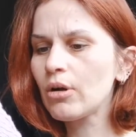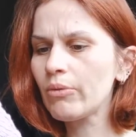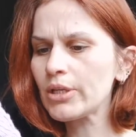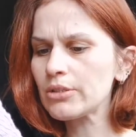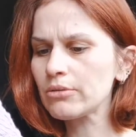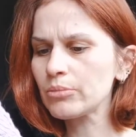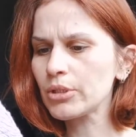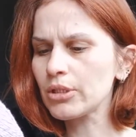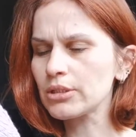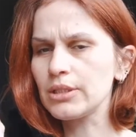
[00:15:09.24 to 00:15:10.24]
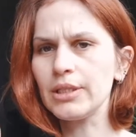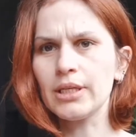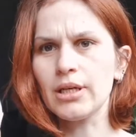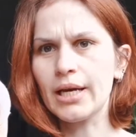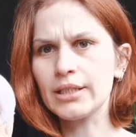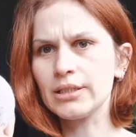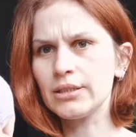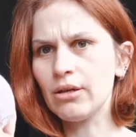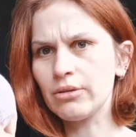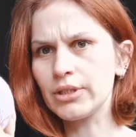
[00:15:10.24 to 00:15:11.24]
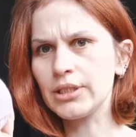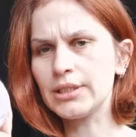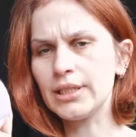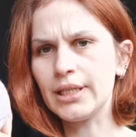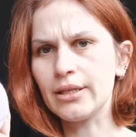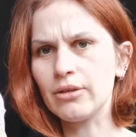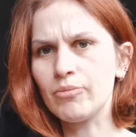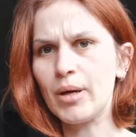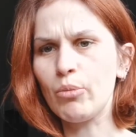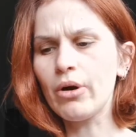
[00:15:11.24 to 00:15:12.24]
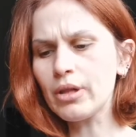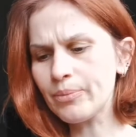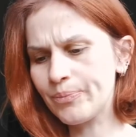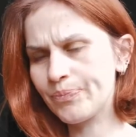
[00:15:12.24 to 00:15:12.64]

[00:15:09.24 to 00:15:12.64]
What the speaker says: quite soon because I can already see the end of my ball.